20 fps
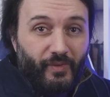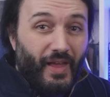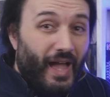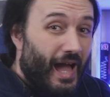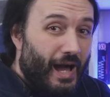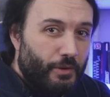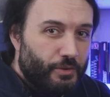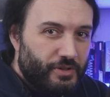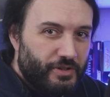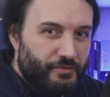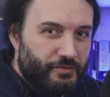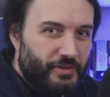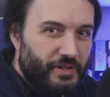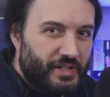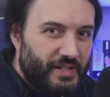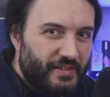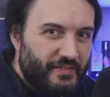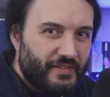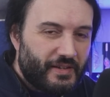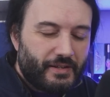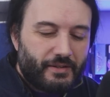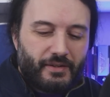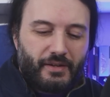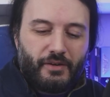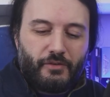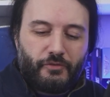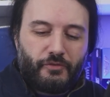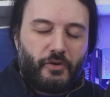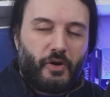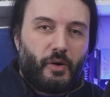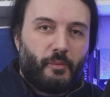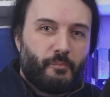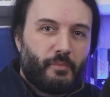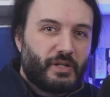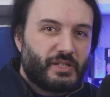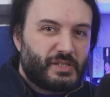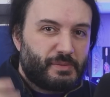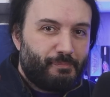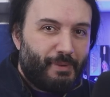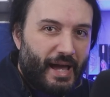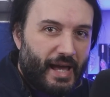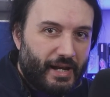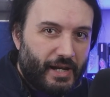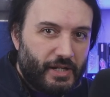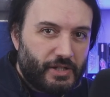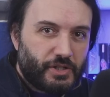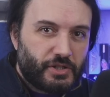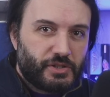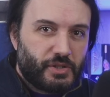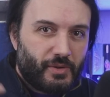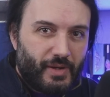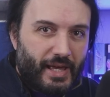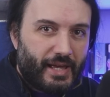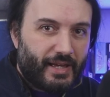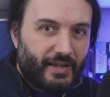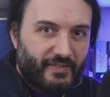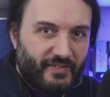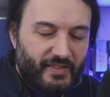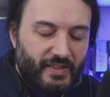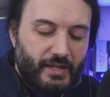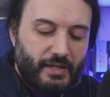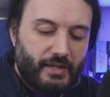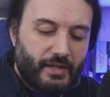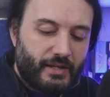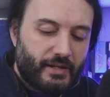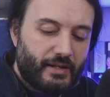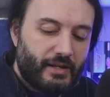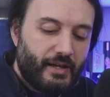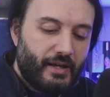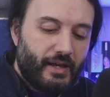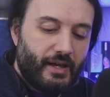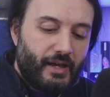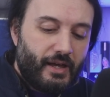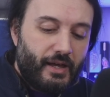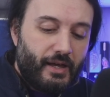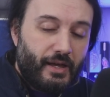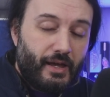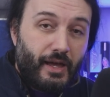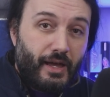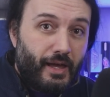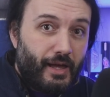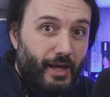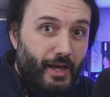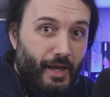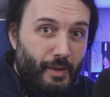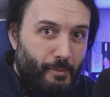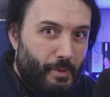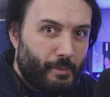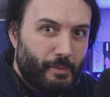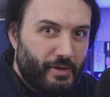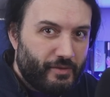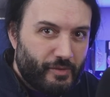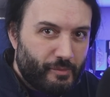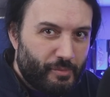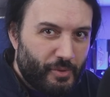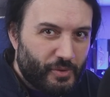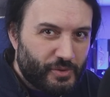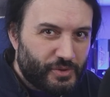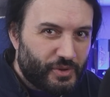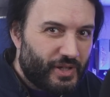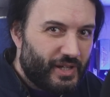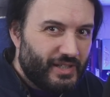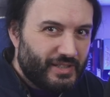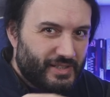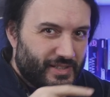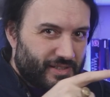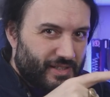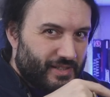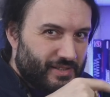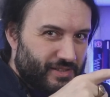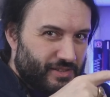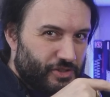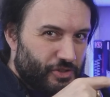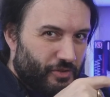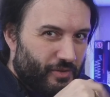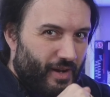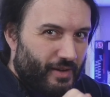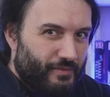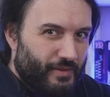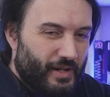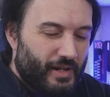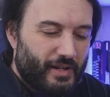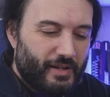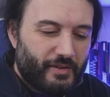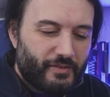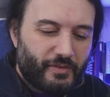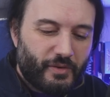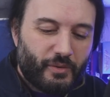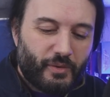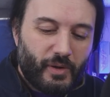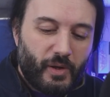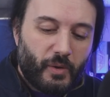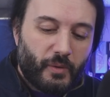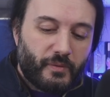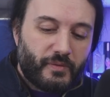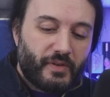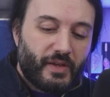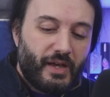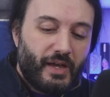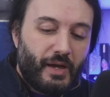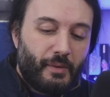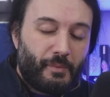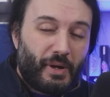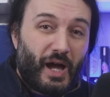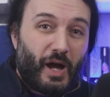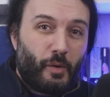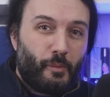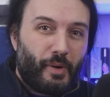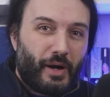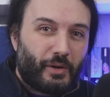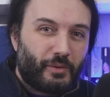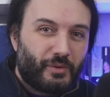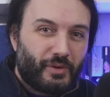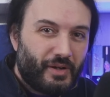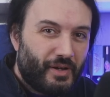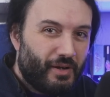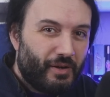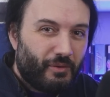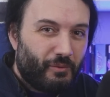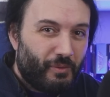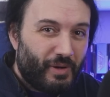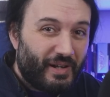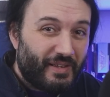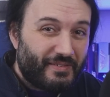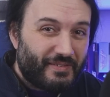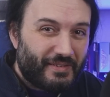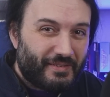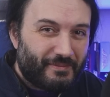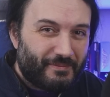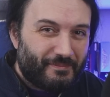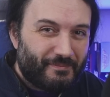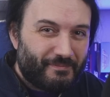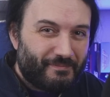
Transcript: how different is it from Spanish, so like Castilian, and maybe even Portuguese, since geographically they're so close. But how about we listen?